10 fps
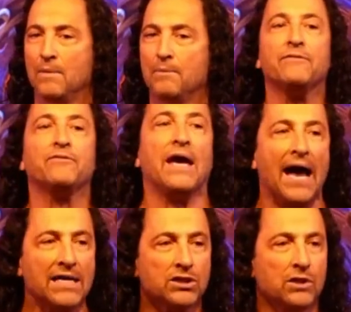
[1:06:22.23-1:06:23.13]
But if they
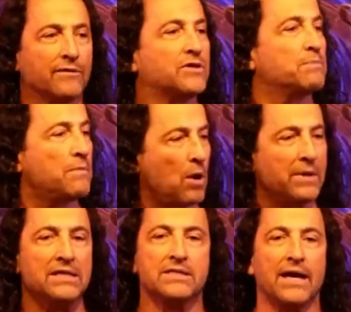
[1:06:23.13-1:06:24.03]
ask you, if the
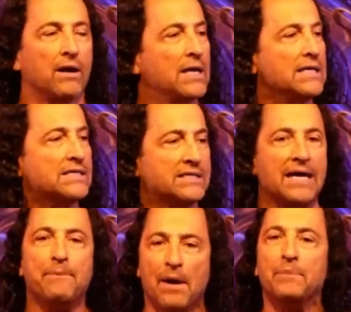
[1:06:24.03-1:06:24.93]
moment is there,
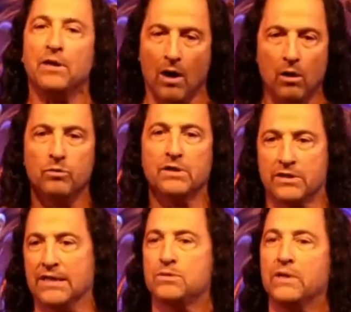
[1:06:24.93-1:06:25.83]
step up and own the
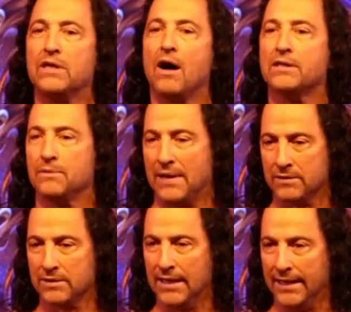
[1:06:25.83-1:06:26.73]
things we talked
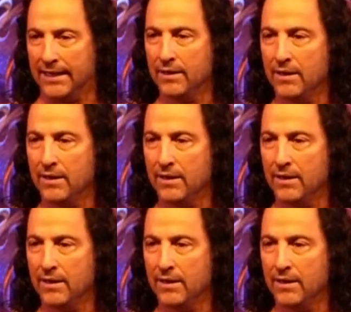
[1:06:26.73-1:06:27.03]
about today.